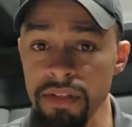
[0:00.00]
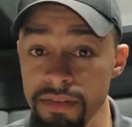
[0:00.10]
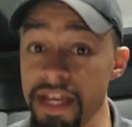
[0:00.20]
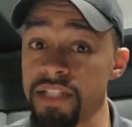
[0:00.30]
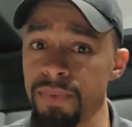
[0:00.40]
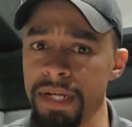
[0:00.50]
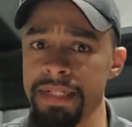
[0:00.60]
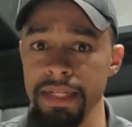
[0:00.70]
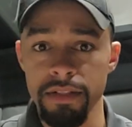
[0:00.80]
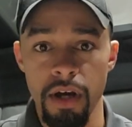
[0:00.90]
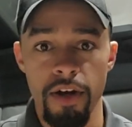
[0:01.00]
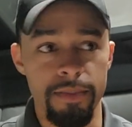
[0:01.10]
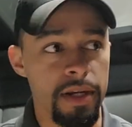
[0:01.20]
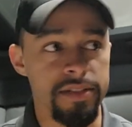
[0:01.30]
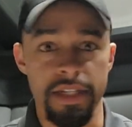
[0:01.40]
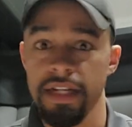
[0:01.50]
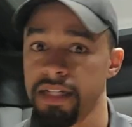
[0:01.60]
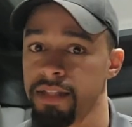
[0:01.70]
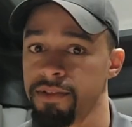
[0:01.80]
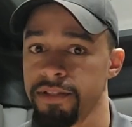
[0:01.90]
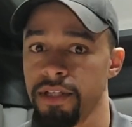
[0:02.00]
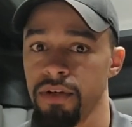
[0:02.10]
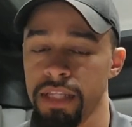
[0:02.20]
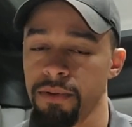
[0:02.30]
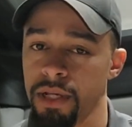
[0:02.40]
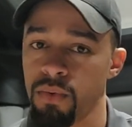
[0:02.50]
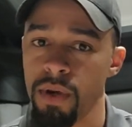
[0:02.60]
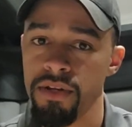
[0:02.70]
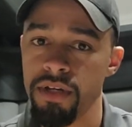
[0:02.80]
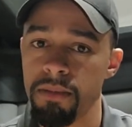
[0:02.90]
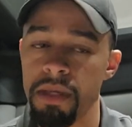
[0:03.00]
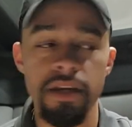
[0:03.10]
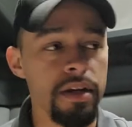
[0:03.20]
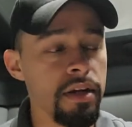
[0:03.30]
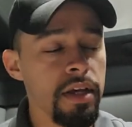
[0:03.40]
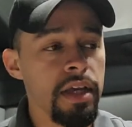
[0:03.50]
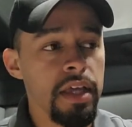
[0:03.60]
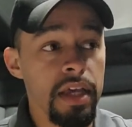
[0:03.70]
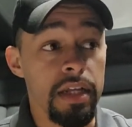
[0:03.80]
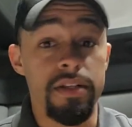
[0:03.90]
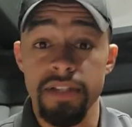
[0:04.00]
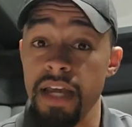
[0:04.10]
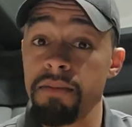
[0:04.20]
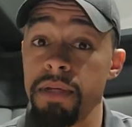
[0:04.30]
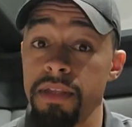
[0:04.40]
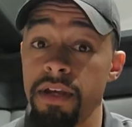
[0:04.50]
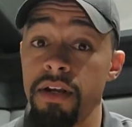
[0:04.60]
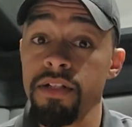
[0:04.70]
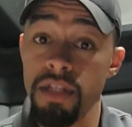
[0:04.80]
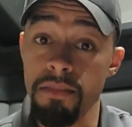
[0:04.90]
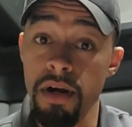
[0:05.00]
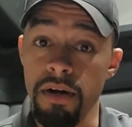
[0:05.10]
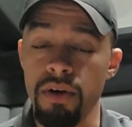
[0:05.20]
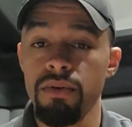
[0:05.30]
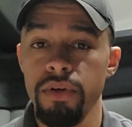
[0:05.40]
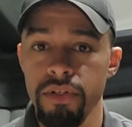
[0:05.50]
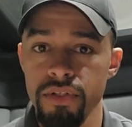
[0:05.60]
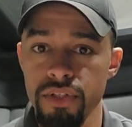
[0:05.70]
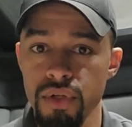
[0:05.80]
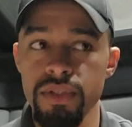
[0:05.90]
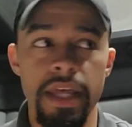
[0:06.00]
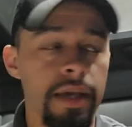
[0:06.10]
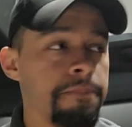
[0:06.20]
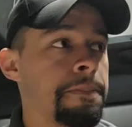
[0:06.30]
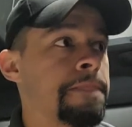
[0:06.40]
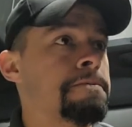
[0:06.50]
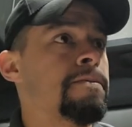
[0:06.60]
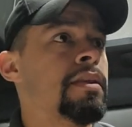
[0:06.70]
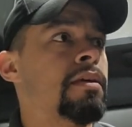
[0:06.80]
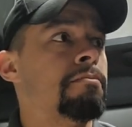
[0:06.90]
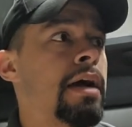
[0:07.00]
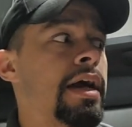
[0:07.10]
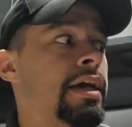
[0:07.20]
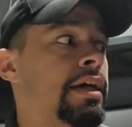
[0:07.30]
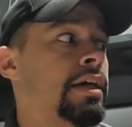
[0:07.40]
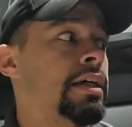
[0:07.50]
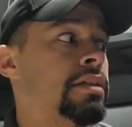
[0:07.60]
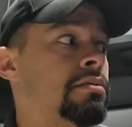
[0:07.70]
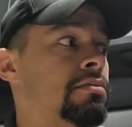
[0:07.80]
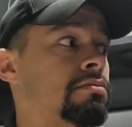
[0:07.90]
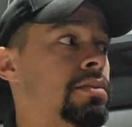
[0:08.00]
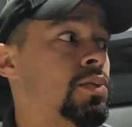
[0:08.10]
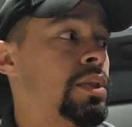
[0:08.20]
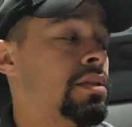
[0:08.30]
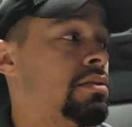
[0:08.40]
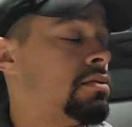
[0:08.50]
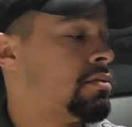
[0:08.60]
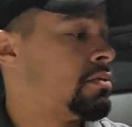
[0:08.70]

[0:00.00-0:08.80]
That's what I did. Called them and I was like, can I deliver this load? And they were like, well, when are you going to be here? And I was like, I can be there tomorrow, Tuesday, by between